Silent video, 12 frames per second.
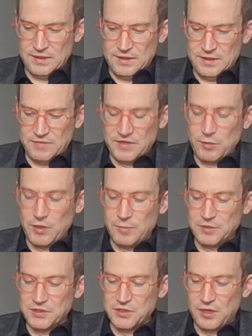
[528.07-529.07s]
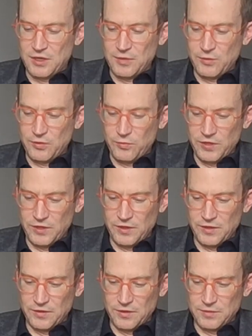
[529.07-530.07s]
If they were able to talk with one
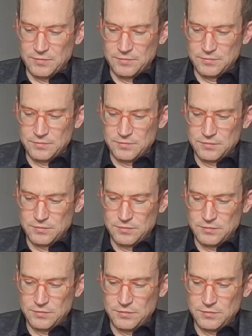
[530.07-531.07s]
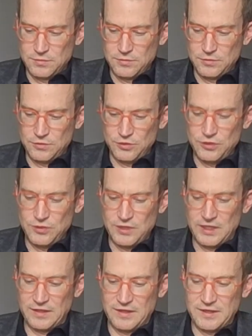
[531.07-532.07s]
another, do you
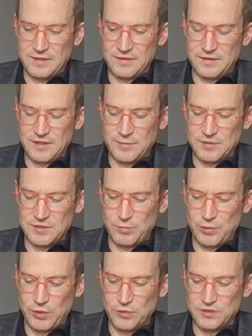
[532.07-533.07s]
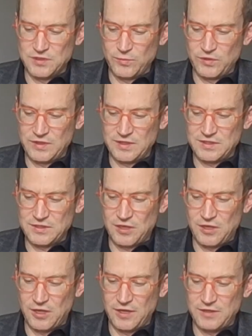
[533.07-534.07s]
not think that they would suppose that what they
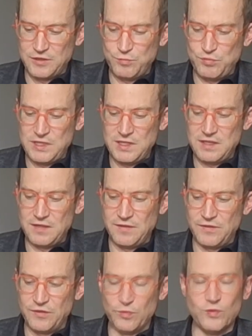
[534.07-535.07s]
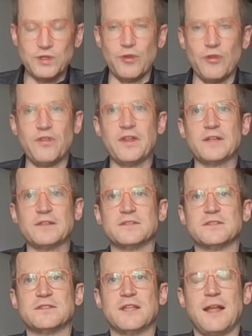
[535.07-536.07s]
saw to be the real
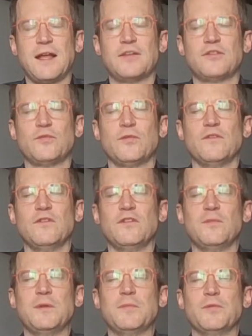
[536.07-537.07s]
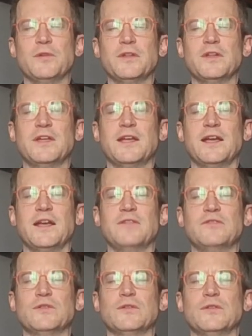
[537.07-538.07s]
things? As one of these people in the cave,
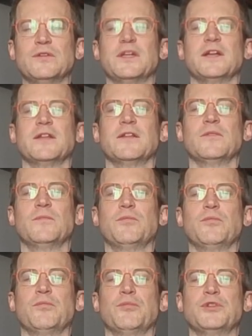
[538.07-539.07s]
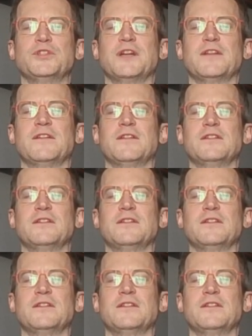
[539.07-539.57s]
you're looking at the projected